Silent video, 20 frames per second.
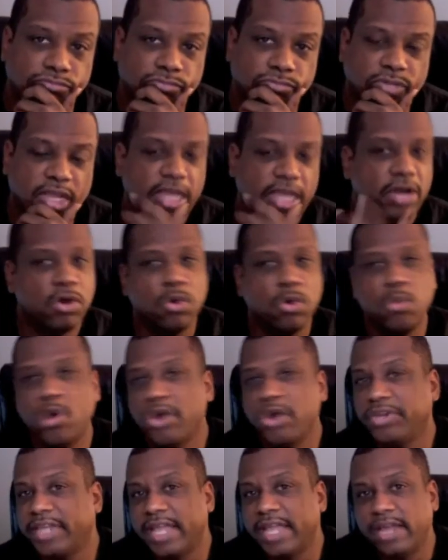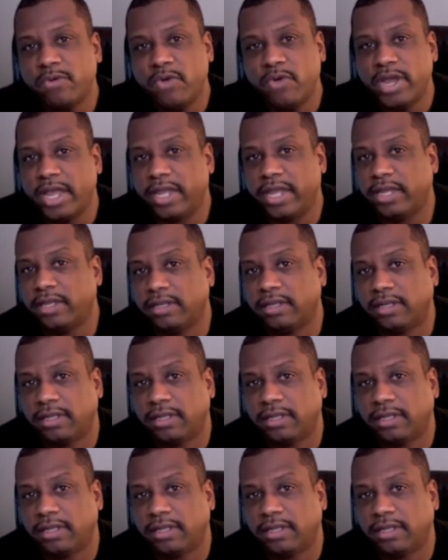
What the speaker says: It don't work that way.